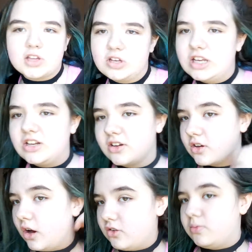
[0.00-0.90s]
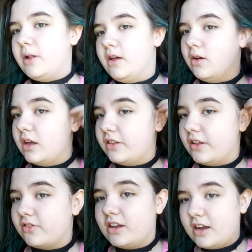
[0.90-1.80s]
you need to cosplay in
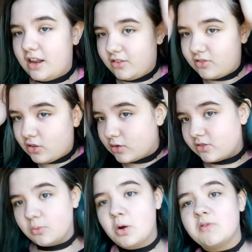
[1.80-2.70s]
this and it needs to look somewhat